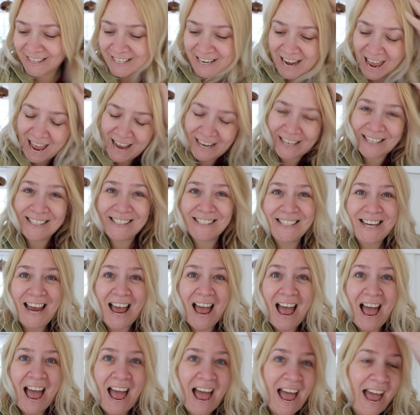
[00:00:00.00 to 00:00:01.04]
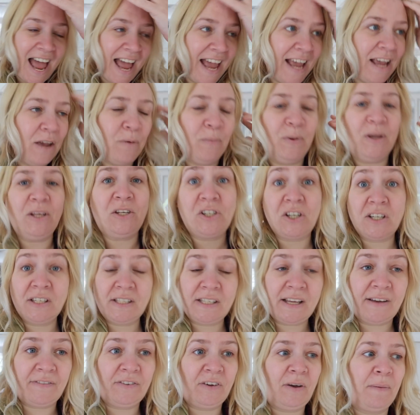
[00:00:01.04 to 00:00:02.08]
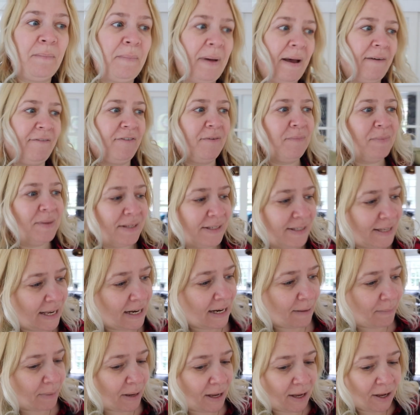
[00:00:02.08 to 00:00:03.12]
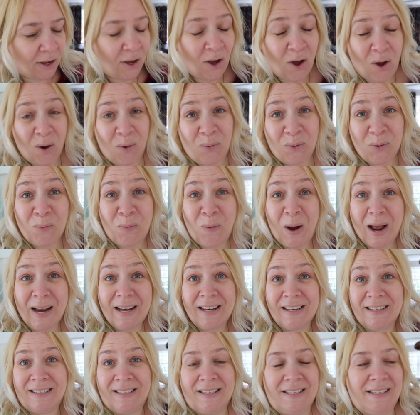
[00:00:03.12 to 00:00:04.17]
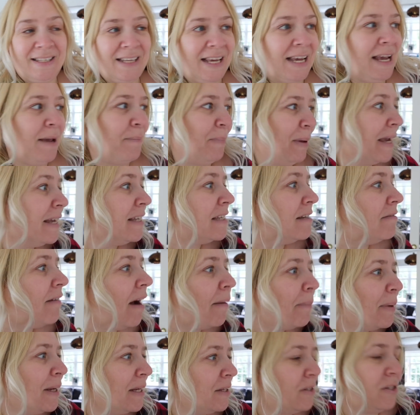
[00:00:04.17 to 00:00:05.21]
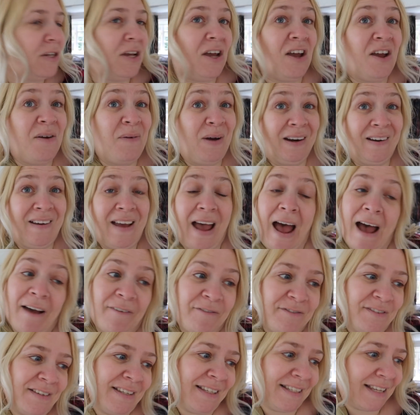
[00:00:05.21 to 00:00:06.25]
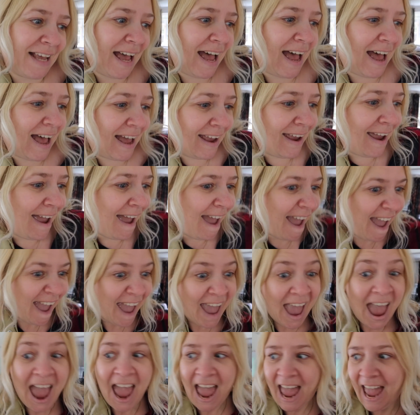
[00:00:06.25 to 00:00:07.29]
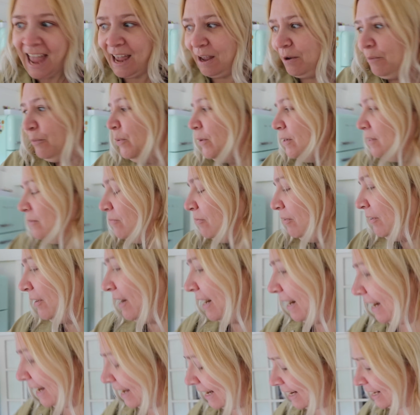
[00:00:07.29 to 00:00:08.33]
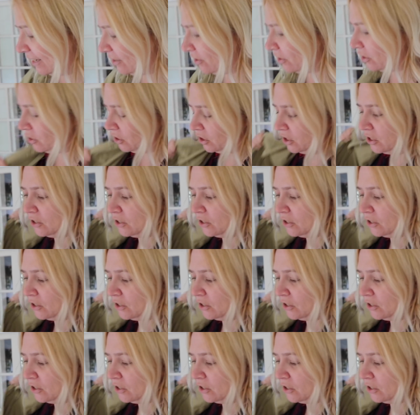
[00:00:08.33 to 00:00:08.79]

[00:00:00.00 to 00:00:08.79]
It's the next day. We just have come back from the cinema. We went to see Peter Rabbit 2. And I have to say, it was really good.